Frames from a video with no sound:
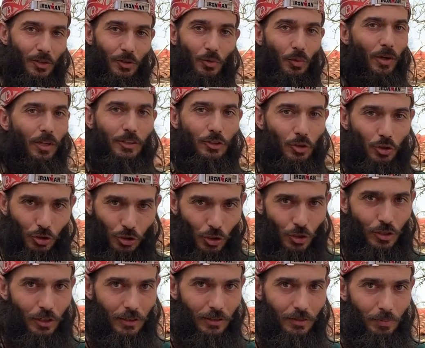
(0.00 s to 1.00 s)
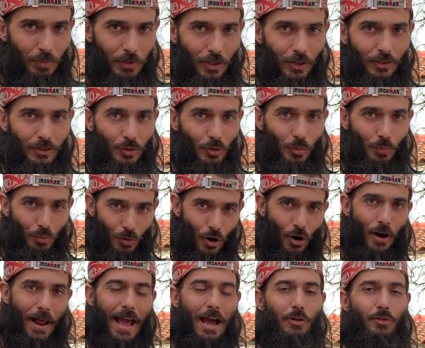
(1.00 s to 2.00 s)
Well, you shouldn't, because you'll
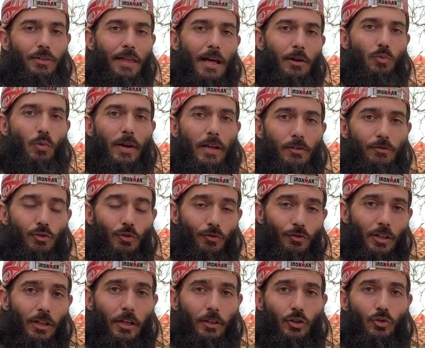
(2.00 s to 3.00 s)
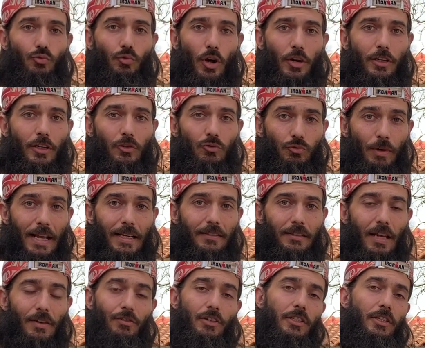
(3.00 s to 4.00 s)
burn out that way if you feel like you're running a
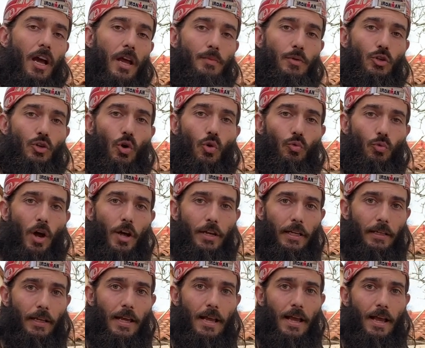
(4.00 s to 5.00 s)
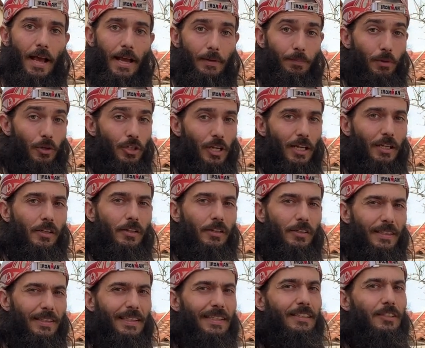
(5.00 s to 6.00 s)
race every time you go running. And
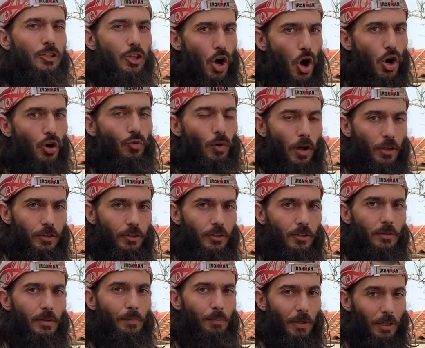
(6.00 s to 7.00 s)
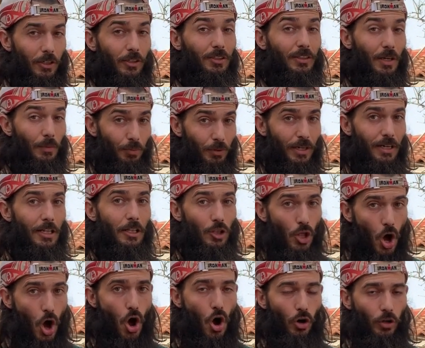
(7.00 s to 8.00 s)
particularly these long runs, because they're pretty
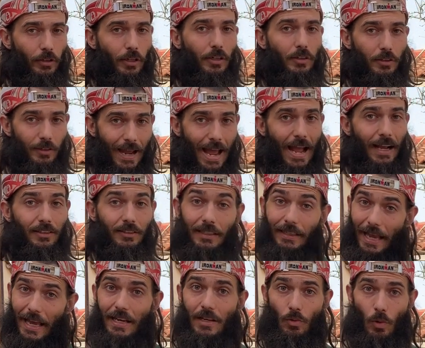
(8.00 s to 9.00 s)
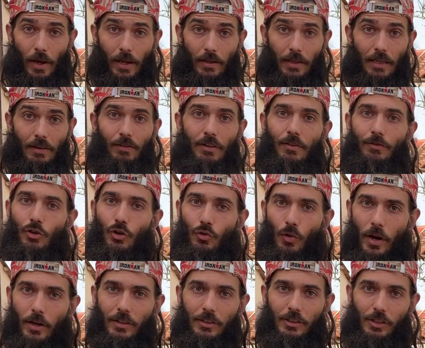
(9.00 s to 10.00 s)
long, they're taxing anyway. Even if you're
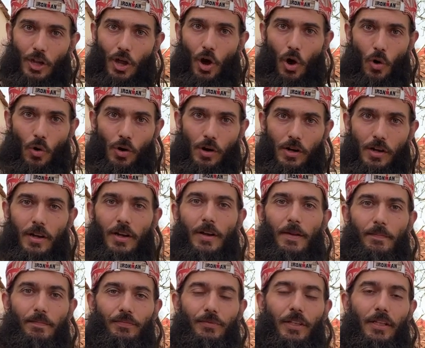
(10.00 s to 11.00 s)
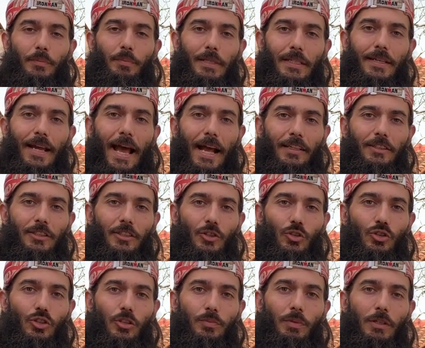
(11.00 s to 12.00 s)
running slow, they'll be taxing
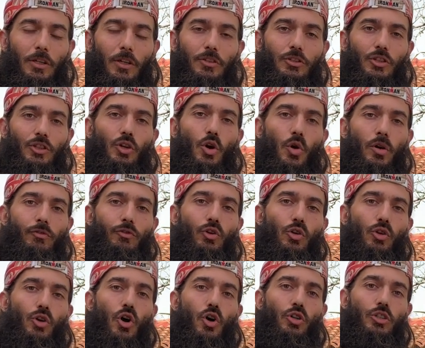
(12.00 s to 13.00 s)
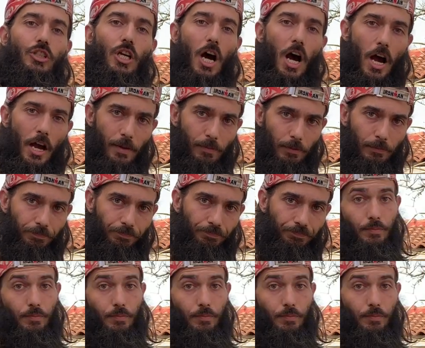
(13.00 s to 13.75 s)
you just because you're going for a long time.